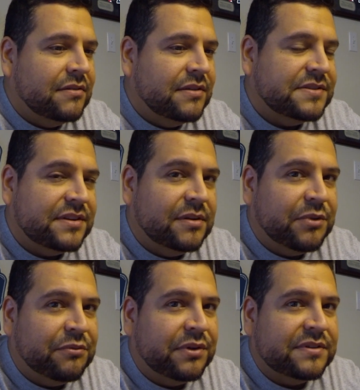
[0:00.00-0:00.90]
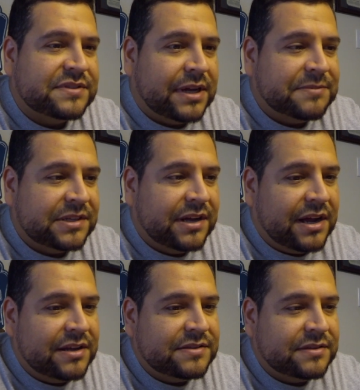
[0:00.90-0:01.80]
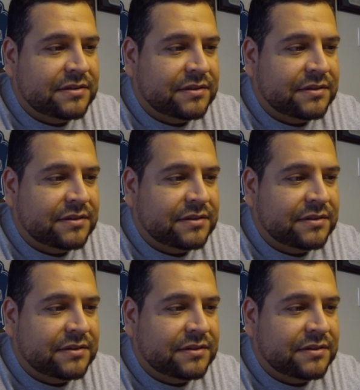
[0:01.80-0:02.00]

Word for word: is he going to be one of those types of guys?